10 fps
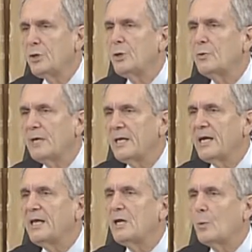do you
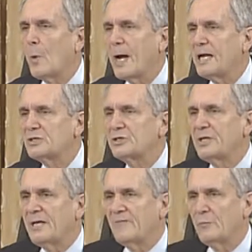get any
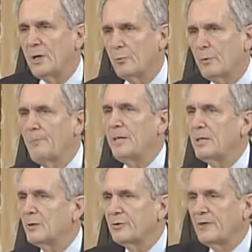rights that if we
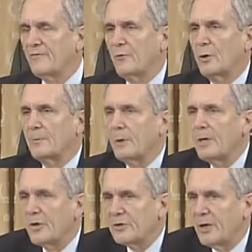repealed the
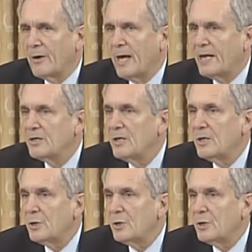Affordable Health Care Act,